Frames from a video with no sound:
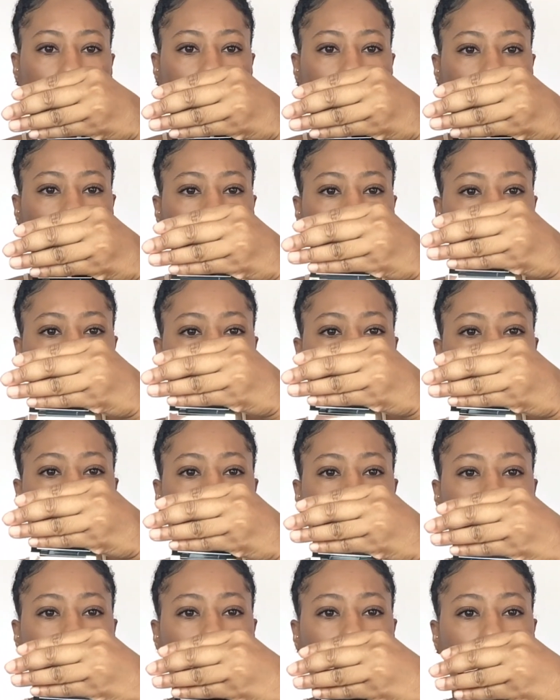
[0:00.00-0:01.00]
It's like a
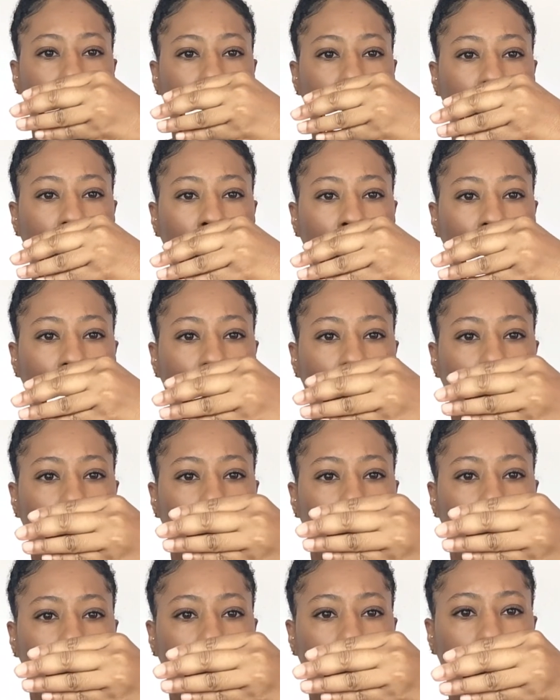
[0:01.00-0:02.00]
purple, a
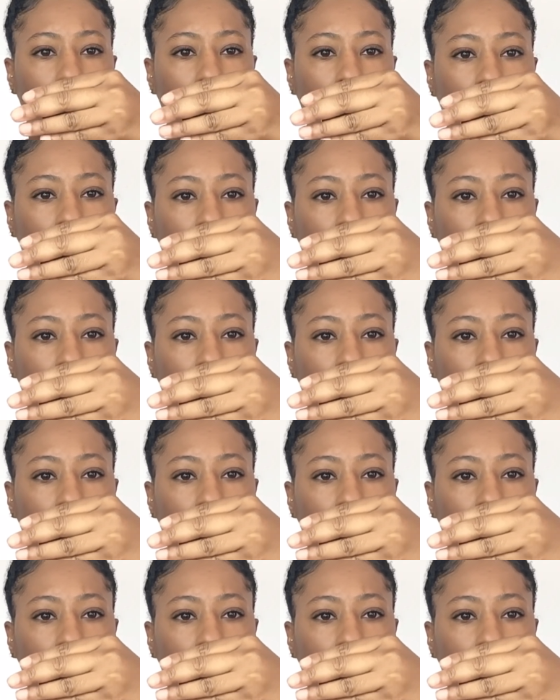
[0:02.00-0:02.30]
gold,